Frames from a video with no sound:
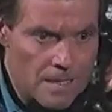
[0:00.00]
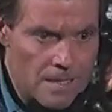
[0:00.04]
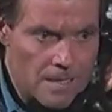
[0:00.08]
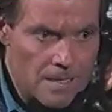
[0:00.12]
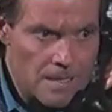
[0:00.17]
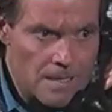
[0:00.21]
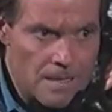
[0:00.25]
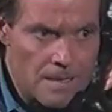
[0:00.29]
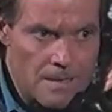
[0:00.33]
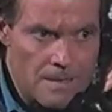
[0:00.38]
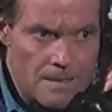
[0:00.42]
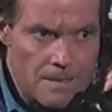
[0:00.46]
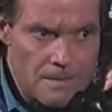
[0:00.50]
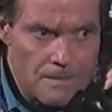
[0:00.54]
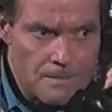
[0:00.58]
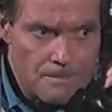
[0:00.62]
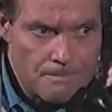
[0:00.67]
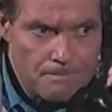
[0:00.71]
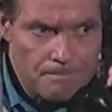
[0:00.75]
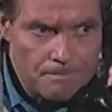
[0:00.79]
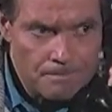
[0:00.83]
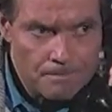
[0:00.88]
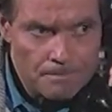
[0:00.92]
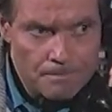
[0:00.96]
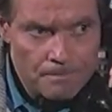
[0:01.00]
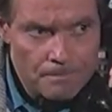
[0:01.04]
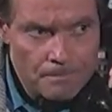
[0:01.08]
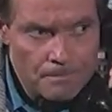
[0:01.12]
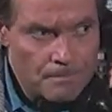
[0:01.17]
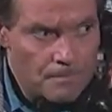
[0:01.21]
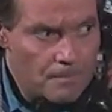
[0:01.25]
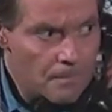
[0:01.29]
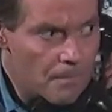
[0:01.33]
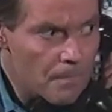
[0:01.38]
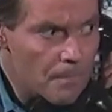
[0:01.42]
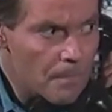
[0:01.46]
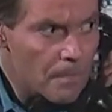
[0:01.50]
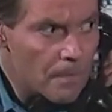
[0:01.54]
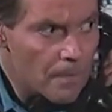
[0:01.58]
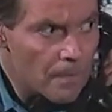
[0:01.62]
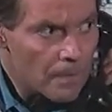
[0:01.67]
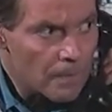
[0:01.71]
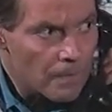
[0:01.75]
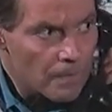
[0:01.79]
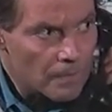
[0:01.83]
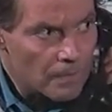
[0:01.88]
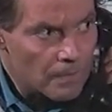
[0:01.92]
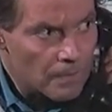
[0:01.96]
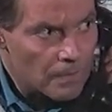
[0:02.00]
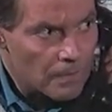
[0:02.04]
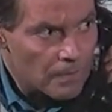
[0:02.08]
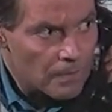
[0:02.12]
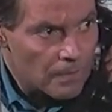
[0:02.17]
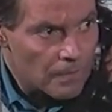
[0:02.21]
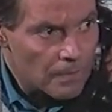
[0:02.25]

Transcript: No one is speaking in this clip.